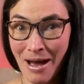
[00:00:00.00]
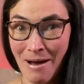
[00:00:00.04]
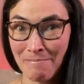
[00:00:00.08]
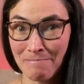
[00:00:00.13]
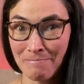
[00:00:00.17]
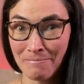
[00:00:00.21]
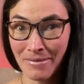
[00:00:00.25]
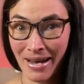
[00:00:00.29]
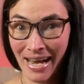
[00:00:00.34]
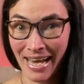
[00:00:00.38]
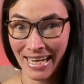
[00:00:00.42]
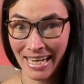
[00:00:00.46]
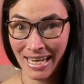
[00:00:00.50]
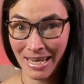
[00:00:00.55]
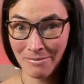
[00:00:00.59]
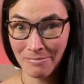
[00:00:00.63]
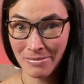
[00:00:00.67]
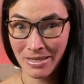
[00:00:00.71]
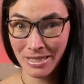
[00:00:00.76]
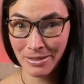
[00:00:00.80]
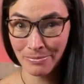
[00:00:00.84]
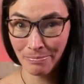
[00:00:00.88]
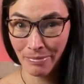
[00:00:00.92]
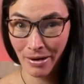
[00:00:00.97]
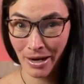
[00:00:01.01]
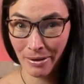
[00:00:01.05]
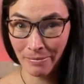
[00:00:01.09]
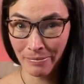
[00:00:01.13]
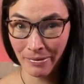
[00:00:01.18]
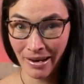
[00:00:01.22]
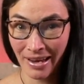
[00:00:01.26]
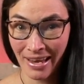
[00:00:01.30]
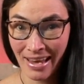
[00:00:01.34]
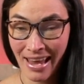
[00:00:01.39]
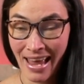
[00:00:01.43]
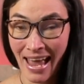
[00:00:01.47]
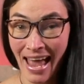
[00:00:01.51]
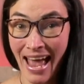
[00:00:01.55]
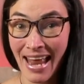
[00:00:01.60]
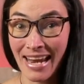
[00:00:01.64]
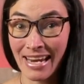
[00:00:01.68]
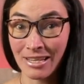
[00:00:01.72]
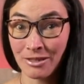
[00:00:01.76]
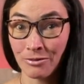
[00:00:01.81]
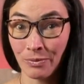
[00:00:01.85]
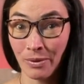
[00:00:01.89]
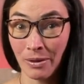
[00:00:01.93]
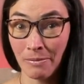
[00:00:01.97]
My name is Barbara, and
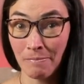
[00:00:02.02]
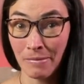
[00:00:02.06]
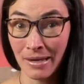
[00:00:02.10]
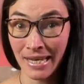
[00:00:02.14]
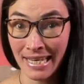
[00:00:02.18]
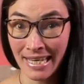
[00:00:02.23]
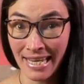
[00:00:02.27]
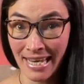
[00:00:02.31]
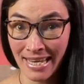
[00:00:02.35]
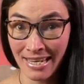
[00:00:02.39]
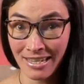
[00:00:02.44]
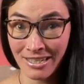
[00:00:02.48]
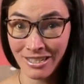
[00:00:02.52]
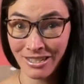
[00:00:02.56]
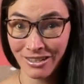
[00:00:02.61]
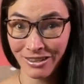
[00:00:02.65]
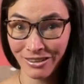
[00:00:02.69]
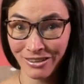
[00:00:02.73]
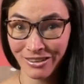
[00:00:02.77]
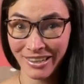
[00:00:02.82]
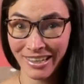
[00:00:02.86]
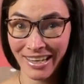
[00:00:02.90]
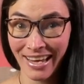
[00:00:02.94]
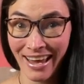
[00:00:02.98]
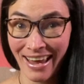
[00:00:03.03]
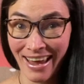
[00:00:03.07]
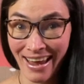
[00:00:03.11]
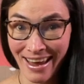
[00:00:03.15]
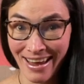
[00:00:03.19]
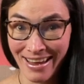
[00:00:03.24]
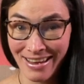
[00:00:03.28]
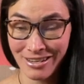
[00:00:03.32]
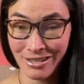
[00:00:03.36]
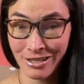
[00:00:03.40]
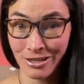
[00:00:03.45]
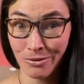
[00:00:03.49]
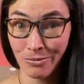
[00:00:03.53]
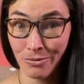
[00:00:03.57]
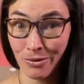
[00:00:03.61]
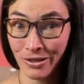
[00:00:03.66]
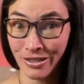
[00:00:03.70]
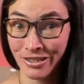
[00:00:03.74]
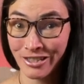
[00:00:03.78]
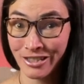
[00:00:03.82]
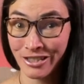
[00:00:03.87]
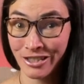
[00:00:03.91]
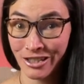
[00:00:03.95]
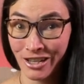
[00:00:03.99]
as we begin to look ahead
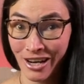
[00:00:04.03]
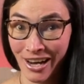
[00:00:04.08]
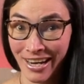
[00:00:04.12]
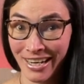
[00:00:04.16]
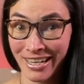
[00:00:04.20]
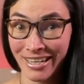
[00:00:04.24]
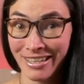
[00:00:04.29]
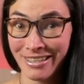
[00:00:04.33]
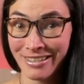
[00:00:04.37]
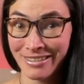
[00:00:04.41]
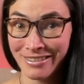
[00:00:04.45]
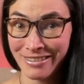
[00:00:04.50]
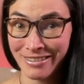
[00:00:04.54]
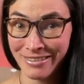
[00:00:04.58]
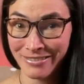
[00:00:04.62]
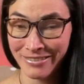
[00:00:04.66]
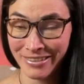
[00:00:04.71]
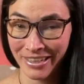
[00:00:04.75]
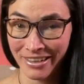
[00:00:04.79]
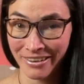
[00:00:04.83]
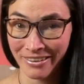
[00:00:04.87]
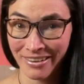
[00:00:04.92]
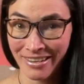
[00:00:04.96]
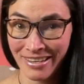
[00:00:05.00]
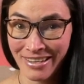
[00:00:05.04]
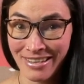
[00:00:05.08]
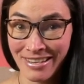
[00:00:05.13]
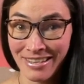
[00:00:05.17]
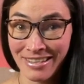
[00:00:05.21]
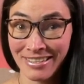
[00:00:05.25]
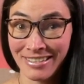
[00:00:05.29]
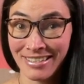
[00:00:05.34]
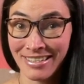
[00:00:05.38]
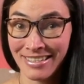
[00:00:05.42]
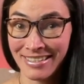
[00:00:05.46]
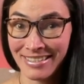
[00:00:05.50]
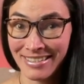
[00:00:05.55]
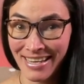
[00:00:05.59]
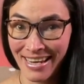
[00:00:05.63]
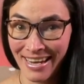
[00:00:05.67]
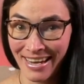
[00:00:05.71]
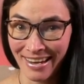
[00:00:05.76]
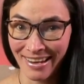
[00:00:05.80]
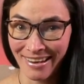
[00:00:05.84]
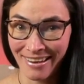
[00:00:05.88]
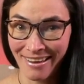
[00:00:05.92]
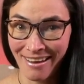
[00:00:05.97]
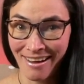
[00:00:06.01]
towards Chinese New Year,
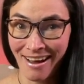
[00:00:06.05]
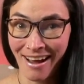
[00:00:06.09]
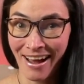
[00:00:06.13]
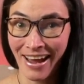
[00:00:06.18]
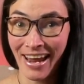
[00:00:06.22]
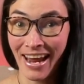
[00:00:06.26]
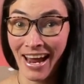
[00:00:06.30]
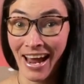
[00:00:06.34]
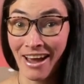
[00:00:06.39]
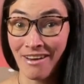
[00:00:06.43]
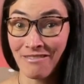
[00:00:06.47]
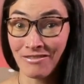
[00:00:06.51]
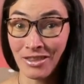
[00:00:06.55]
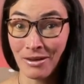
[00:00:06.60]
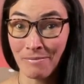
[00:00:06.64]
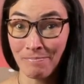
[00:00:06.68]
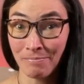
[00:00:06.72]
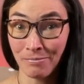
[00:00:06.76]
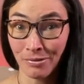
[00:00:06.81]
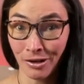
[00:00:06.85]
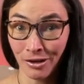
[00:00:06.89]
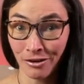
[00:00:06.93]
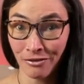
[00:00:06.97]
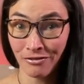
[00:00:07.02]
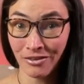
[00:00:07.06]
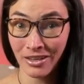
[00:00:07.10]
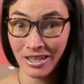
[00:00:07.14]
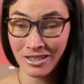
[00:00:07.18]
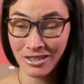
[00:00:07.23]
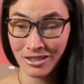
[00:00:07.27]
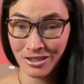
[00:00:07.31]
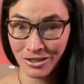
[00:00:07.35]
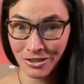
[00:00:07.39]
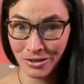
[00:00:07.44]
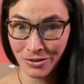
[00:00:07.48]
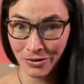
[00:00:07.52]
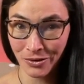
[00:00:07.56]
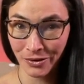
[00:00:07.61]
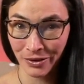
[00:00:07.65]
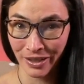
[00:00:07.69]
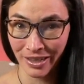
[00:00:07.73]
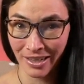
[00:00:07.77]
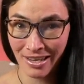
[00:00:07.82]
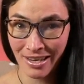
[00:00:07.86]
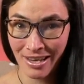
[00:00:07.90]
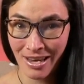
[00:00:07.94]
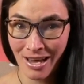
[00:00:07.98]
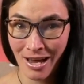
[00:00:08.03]
today I have the perfect
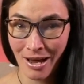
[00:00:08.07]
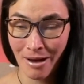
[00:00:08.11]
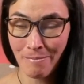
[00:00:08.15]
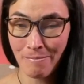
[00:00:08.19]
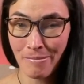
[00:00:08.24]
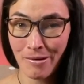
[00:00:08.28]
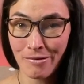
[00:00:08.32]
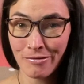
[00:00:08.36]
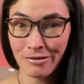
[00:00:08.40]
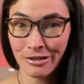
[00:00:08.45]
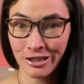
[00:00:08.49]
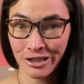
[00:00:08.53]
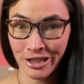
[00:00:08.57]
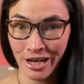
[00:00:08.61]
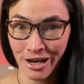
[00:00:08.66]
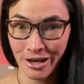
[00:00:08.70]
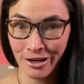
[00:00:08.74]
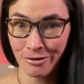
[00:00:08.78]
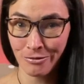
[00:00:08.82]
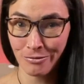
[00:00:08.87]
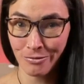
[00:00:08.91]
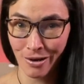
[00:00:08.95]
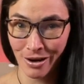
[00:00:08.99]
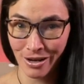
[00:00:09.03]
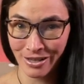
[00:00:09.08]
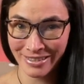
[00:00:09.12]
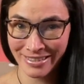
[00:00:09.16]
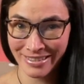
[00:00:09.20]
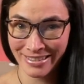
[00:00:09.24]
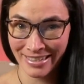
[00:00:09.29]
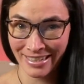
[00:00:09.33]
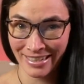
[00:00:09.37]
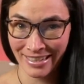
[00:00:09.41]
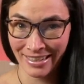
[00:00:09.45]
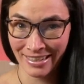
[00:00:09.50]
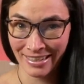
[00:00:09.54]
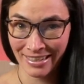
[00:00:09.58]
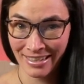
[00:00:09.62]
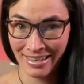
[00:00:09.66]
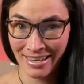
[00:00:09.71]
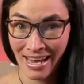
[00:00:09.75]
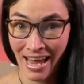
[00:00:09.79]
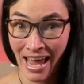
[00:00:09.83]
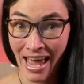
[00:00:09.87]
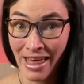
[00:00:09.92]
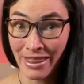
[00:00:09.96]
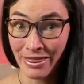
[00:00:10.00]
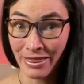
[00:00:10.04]
story about generosity.
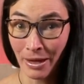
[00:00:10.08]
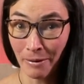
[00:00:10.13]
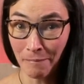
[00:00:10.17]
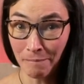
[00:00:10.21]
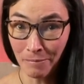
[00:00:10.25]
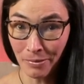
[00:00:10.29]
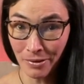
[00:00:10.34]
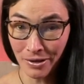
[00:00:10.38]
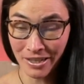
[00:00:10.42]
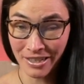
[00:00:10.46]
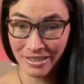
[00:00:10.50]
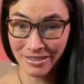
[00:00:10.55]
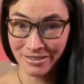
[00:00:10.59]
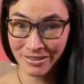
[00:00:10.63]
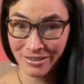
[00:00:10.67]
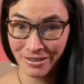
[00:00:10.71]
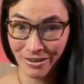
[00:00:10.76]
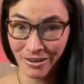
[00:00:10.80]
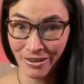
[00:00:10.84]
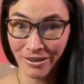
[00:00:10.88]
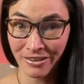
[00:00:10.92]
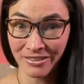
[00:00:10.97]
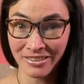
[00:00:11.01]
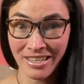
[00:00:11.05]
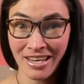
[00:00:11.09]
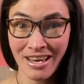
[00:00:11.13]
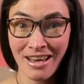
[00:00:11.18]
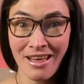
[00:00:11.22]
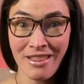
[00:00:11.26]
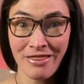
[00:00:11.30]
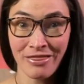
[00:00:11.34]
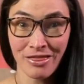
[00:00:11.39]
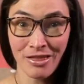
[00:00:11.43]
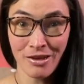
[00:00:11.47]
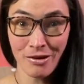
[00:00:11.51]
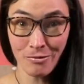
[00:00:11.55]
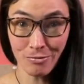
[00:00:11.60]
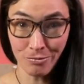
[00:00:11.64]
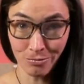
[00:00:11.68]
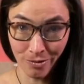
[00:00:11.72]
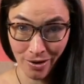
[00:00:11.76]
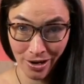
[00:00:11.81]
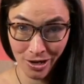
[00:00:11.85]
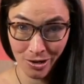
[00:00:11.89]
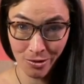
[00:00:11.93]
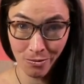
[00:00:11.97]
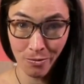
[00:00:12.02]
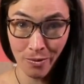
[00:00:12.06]
The book is called The
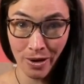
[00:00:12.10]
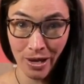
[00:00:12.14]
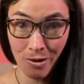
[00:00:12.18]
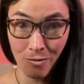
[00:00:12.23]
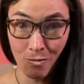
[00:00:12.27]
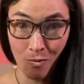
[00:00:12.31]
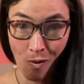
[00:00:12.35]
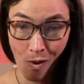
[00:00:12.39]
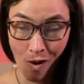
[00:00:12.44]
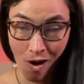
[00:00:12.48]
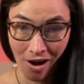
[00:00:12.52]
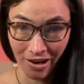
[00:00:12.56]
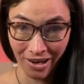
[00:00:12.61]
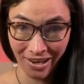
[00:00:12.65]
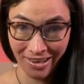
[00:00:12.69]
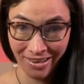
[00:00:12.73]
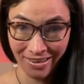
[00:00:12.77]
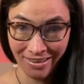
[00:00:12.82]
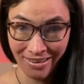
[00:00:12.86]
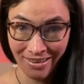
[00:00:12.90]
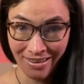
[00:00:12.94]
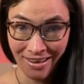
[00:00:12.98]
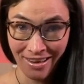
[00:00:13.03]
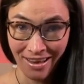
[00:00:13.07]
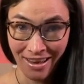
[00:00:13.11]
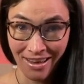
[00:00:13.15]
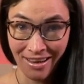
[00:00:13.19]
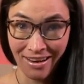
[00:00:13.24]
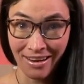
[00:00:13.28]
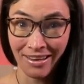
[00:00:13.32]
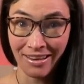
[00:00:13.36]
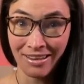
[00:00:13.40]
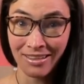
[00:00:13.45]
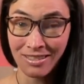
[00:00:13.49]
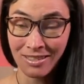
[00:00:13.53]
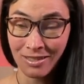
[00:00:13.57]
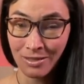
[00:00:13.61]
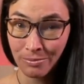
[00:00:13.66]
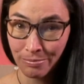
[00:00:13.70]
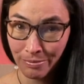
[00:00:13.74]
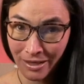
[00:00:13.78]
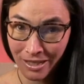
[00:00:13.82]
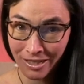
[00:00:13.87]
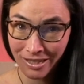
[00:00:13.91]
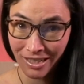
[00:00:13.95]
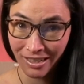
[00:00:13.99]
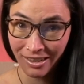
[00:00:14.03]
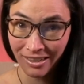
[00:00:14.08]
Runaway Wok, and I
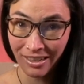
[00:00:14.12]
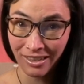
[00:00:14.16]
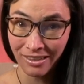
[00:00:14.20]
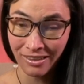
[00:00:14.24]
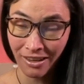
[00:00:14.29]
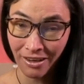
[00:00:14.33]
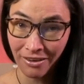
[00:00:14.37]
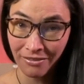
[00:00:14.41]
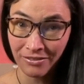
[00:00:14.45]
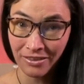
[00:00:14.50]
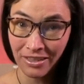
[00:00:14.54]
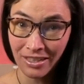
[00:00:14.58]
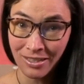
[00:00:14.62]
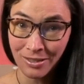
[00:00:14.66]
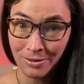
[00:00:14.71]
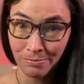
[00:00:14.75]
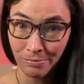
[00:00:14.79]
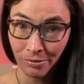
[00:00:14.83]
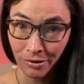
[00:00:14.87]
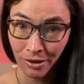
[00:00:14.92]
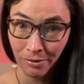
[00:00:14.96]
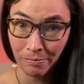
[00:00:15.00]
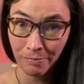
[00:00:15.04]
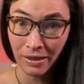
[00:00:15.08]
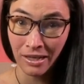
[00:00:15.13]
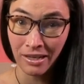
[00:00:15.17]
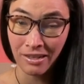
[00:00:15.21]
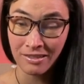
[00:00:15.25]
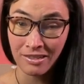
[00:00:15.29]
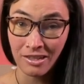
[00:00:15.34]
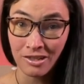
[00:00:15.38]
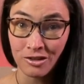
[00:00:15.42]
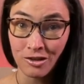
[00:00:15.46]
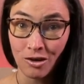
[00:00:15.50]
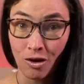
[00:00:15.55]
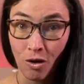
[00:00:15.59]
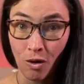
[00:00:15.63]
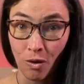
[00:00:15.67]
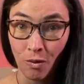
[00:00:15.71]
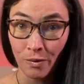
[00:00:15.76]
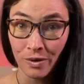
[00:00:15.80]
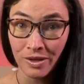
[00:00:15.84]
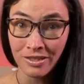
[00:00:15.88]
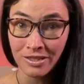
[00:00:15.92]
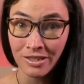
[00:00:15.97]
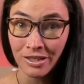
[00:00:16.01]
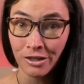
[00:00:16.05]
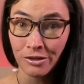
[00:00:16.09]
especially love this book because it's
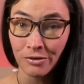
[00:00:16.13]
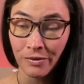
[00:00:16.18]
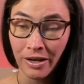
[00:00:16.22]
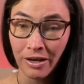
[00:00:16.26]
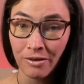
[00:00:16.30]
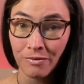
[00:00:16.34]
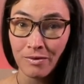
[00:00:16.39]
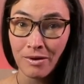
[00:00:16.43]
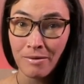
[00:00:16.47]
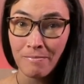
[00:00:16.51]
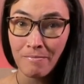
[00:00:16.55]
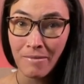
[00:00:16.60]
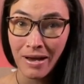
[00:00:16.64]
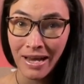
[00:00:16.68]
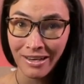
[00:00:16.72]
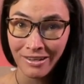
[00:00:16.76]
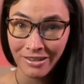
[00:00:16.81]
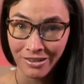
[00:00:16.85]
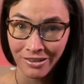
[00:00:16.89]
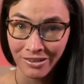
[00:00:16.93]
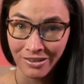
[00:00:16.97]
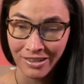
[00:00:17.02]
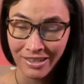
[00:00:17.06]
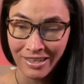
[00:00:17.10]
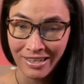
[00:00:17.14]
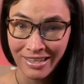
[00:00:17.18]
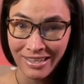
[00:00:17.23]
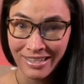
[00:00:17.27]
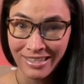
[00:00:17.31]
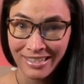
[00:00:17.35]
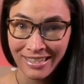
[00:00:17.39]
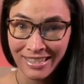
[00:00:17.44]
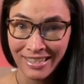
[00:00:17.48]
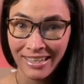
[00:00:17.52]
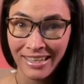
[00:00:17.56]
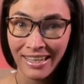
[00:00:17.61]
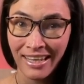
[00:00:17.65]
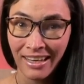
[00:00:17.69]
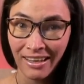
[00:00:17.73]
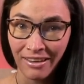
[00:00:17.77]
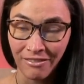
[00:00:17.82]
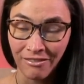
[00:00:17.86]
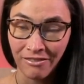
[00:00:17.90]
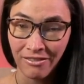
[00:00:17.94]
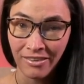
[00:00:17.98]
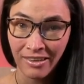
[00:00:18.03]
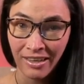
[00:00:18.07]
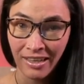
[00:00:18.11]
always a great reminder to
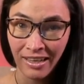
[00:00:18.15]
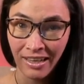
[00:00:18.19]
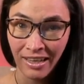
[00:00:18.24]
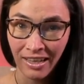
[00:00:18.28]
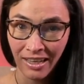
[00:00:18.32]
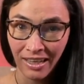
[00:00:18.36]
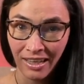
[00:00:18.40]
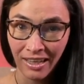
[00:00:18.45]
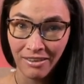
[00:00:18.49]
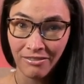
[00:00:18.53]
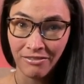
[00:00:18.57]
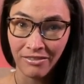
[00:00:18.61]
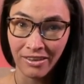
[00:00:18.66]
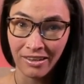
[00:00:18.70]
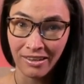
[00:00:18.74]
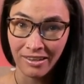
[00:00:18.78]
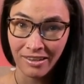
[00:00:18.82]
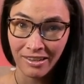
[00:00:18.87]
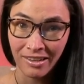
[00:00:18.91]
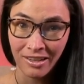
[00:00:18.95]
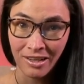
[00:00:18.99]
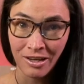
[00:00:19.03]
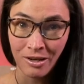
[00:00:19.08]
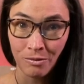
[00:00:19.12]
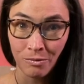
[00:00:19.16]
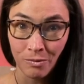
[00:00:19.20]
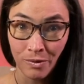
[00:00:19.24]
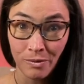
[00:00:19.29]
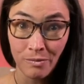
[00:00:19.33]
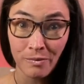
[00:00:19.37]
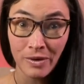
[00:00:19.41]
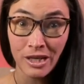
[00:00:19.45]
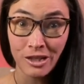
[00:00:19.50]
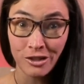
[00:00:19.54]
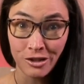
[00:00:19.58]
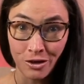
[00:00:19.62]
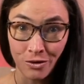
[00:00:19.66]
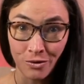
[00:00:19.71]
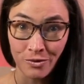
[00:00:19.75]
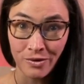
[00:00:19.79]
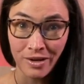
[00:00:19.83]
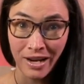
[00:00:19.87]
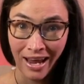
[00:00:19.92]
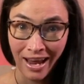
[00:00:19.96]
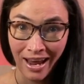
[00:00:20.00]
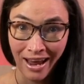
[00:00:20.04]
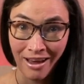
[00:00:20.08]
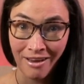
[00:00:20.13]
give, even when we don't
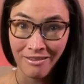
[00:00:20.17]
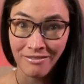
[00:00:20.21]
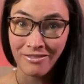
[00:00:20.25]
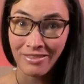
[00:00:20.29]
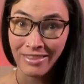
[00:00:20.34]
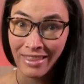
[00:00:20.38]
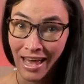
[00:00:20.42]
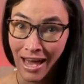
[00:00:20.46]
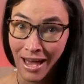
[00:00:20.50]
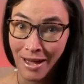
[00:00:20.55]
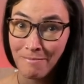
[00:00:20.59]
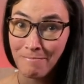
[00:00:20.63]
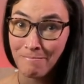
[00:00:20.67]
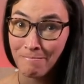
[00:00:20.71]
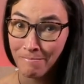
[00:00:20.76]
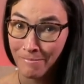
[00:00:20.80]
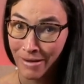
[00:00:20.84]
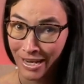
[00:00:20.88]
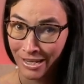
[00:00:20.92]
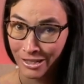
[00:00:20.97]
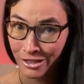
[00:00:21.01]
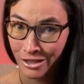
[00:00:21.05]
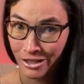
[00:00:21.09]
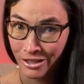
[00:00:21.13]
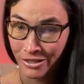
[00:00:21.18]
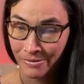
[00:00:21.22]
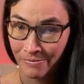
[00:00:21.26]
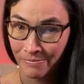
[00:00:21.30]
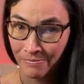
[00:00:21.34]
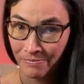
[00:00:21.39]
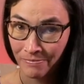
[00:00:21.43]
have that much.